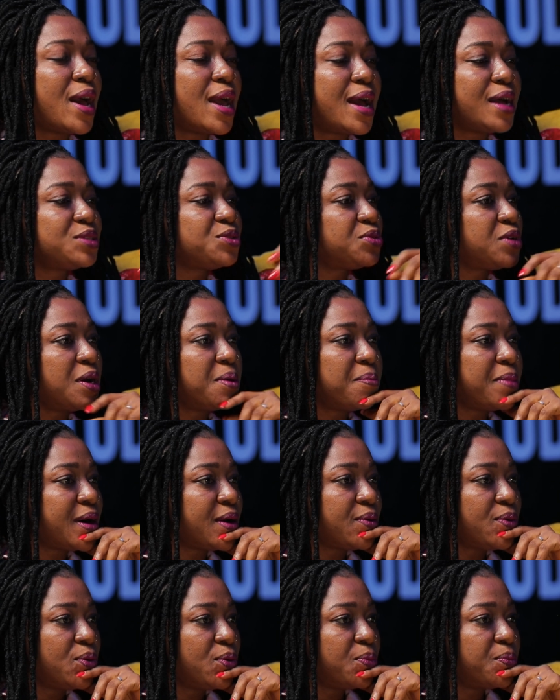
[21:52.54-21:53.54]
I had to come
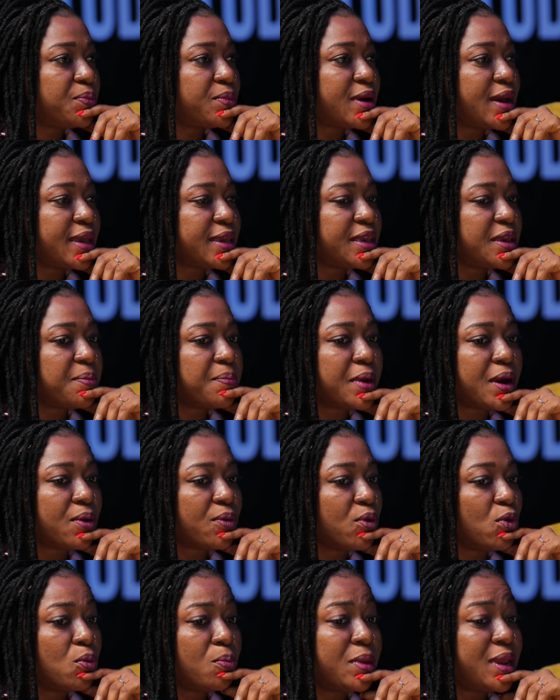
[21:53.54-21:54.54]
back home. I came back
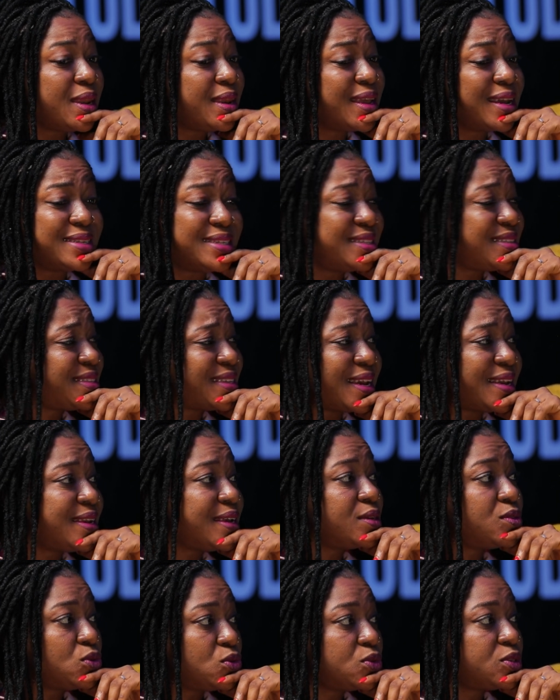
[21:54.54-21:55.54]
home and I
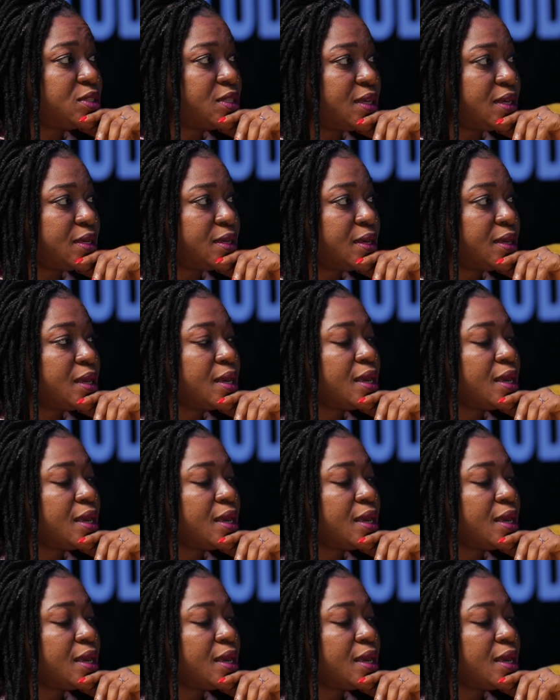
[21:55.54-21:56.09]
decided to stay.